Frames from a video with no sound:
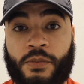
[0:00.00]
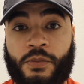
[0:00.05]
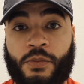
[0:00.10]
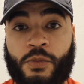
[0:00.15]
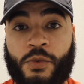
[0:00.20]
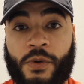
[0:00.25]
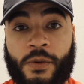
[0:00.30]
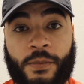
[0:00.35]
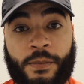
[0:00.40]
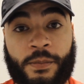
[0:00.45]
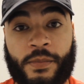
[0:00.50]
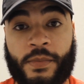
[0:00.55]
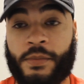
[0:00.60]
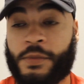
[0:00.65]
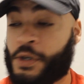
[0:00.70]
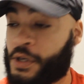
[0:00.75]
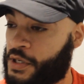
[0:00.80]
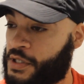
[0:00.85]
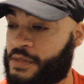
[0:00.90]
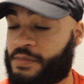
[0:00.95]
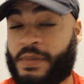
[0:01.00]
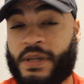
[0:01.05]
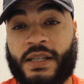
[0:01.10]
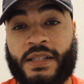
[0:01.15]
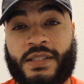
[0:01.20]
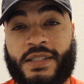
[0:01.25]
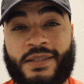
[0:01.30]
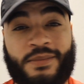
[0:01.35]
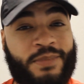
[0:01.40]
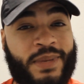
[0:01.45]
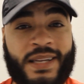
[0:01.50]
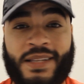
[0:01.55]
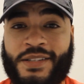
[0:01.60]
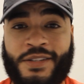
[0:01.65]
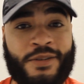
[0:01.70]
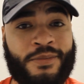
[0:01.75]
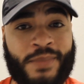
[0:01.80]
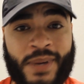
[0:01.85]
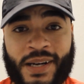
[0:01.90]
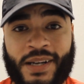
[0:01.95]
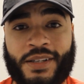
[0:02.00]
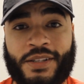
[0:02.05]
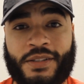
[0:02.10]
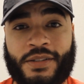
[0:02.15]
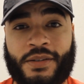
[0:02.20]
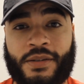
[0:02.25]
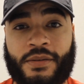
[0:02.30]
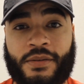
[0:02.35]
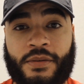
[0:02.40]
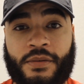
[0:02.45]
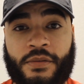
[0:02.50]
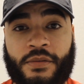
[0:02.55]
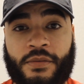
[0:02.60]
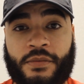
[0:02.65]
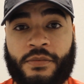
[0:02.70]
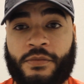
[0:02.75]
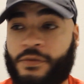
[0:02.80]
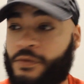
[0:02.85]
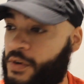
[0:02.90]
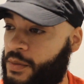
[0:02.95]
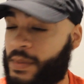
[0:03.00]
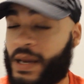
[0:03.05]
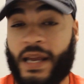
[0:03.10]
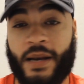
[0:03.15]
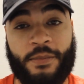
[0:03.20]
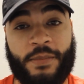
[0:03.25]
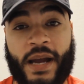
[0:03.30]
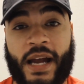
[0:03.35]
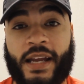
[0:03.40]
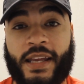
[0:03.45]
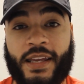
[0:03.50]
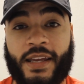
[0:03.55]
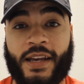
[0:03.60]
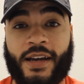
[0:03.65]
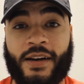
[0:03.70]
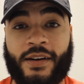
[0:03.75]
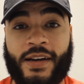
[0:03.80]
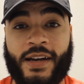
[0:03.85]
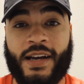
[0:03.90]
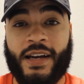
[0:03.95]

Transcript: will Errol Spence just be too much for Manny Pacquiao?